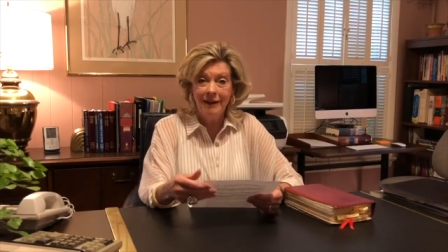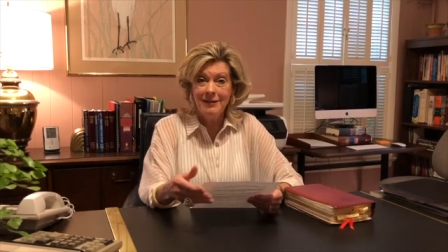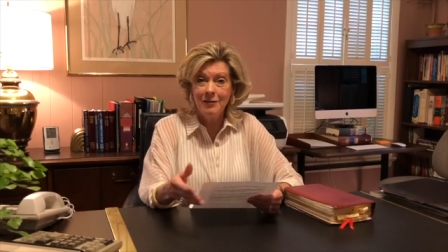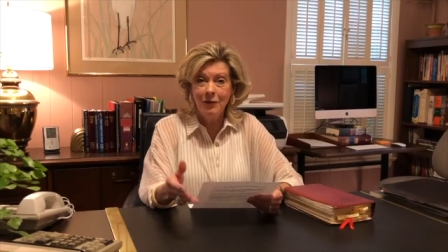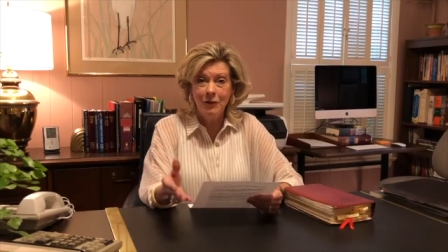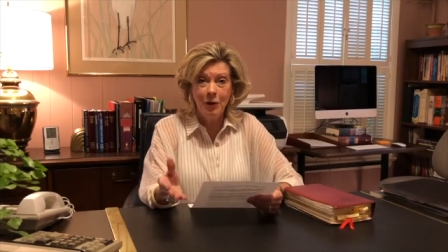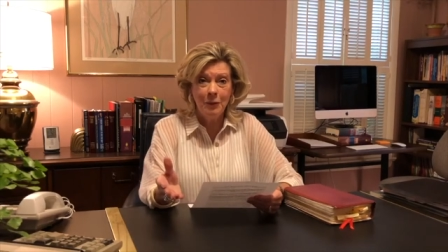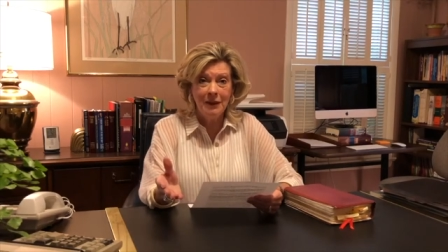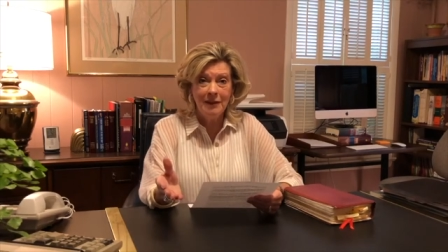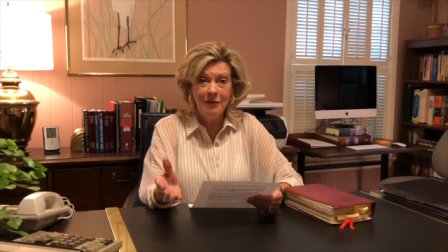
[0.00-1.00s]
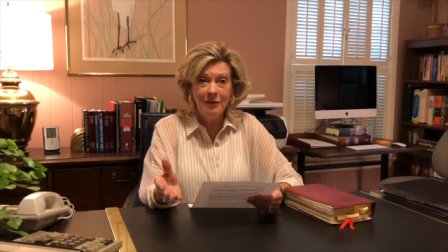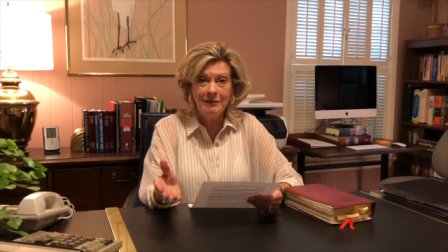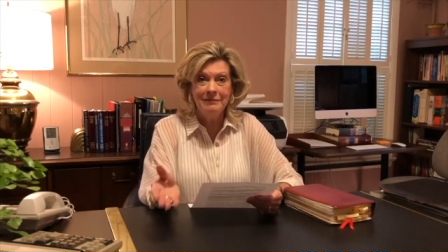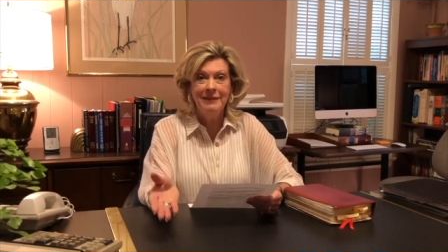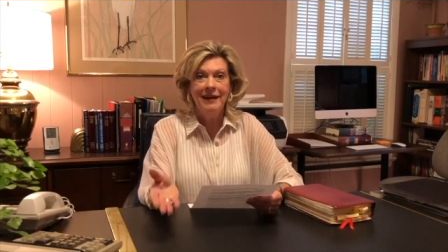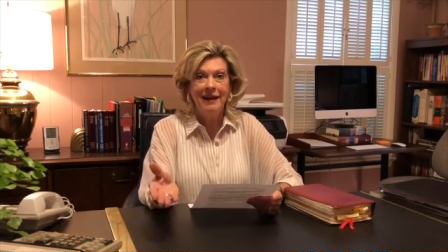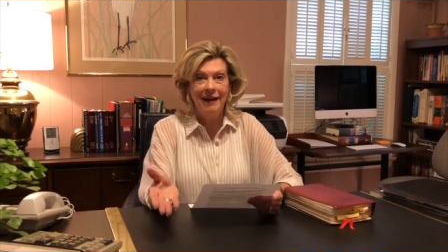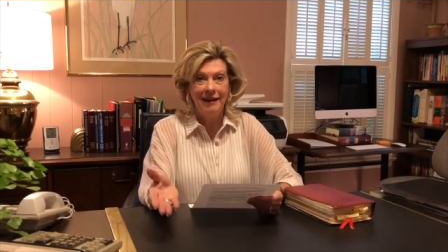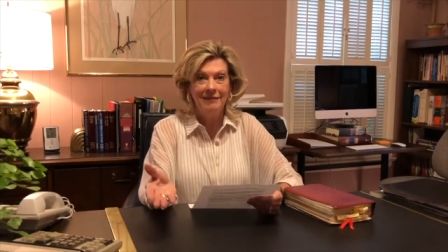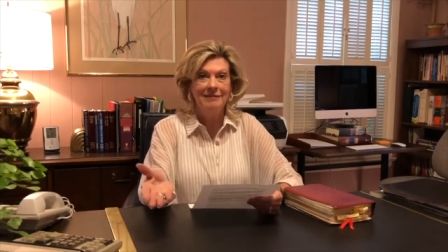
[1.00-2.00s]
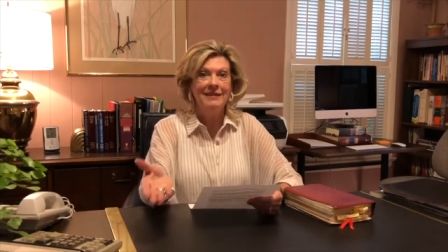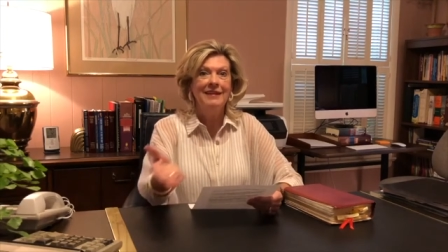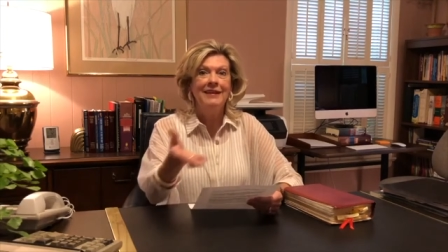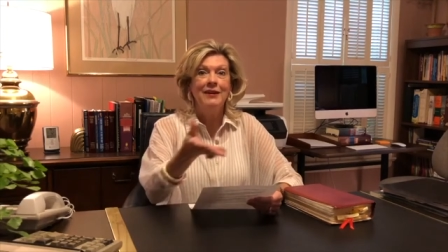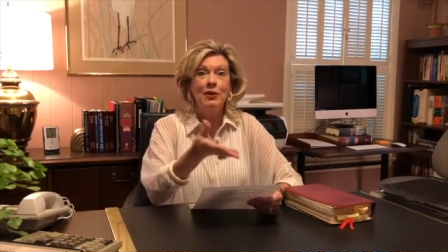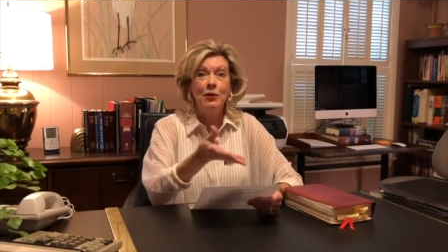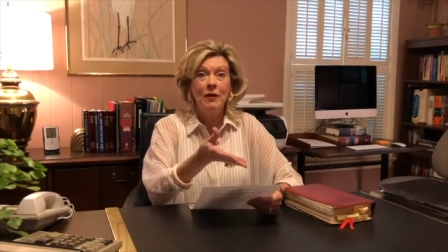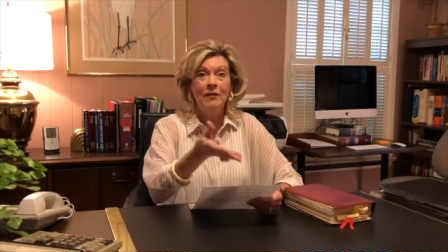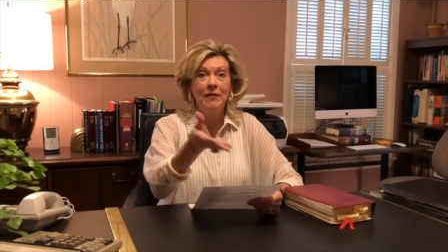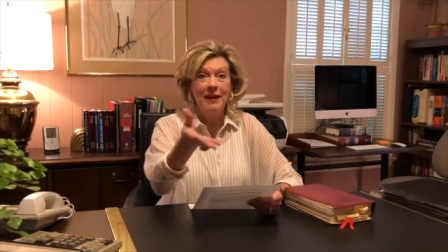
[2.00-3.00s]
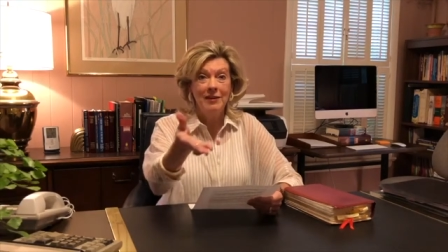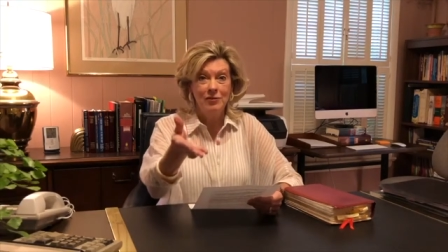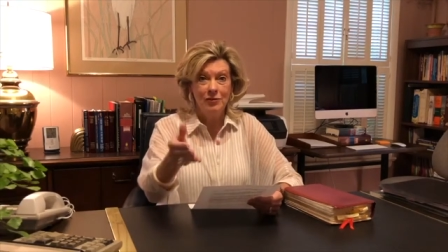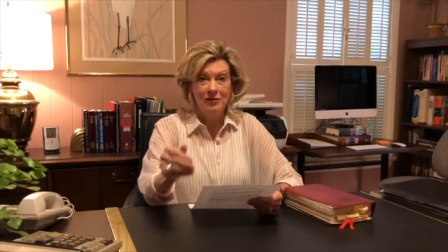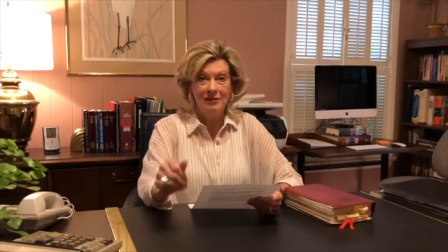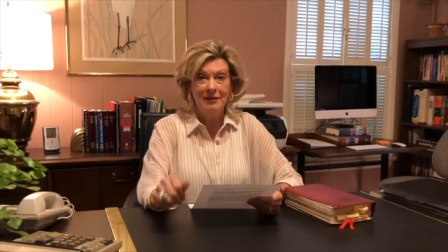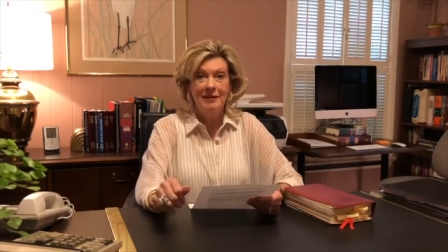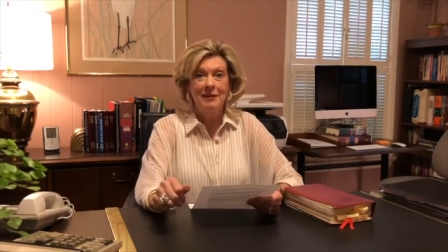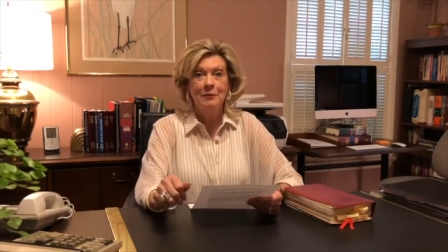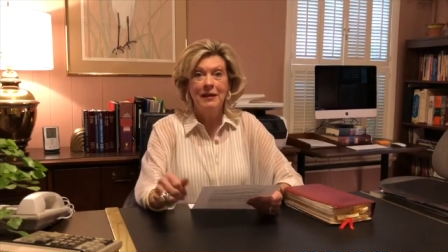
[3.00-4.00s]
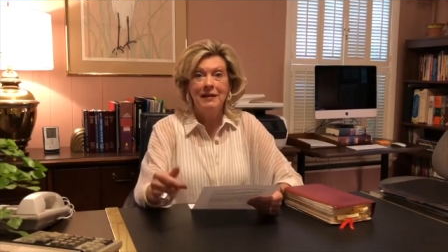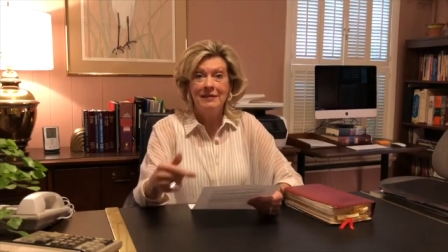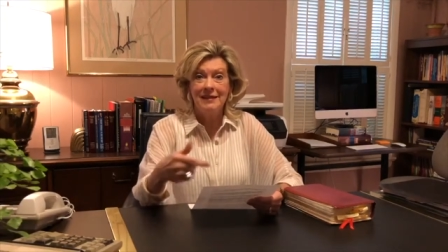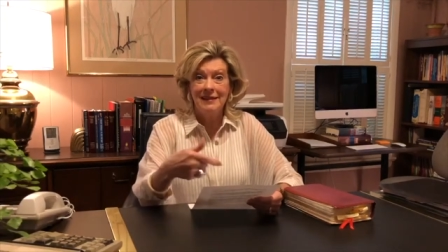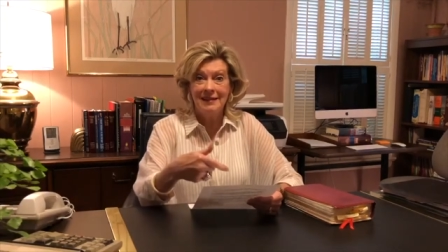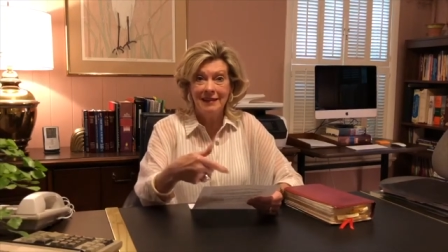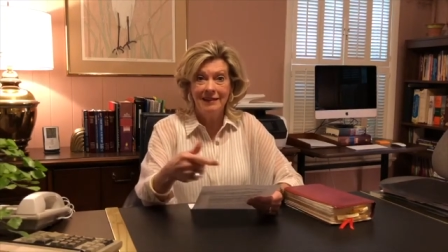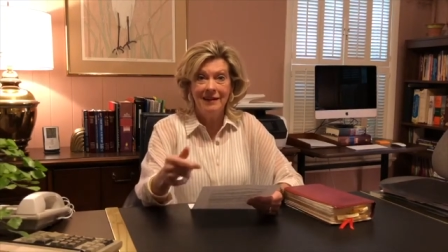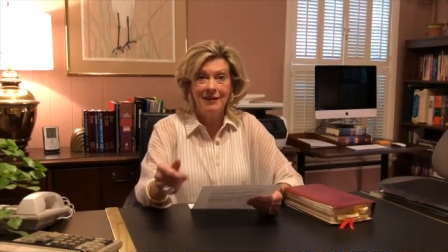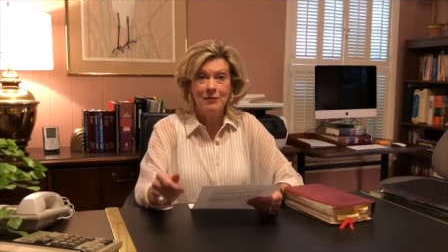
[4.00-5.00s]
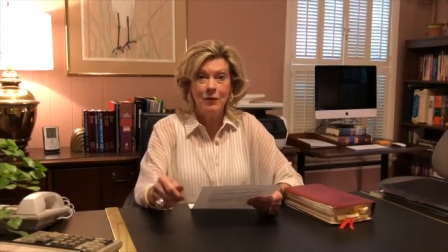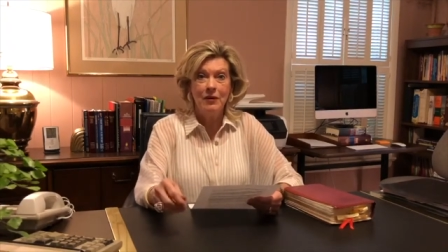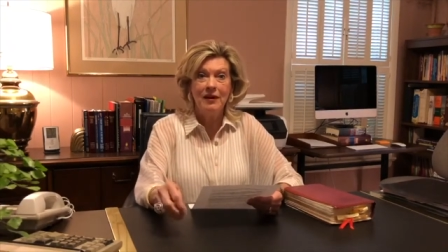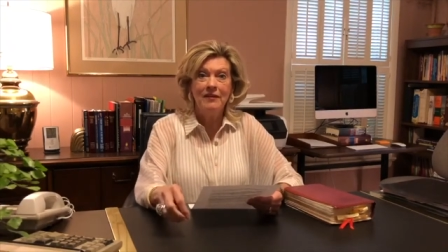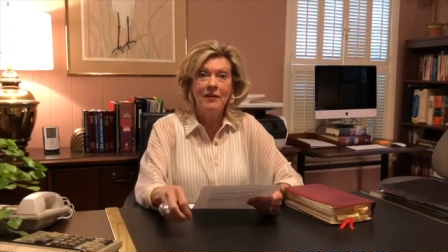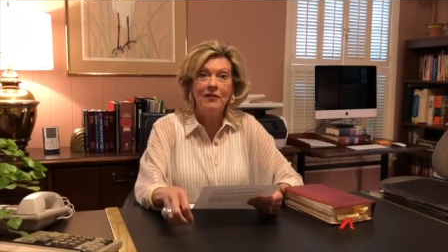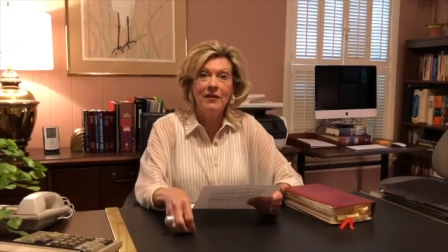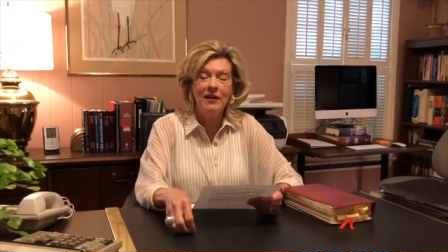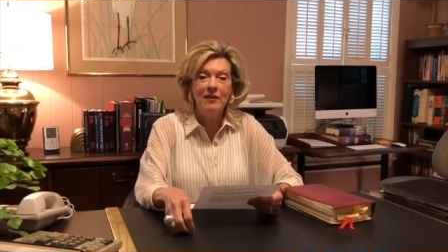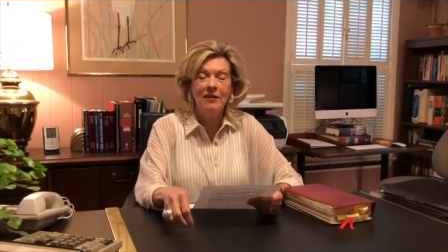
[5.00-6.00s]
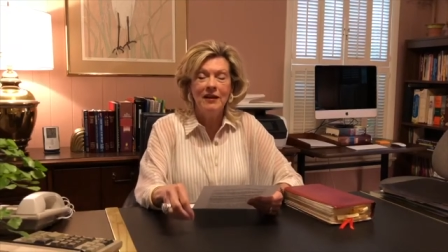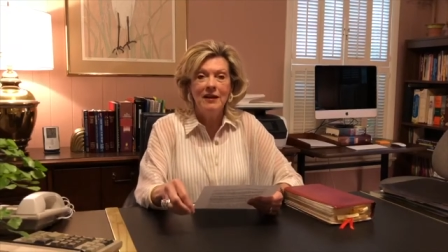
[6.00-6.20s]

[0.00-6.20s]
So if you're a believer, hey, you have angels because it's in God's Word. And they're there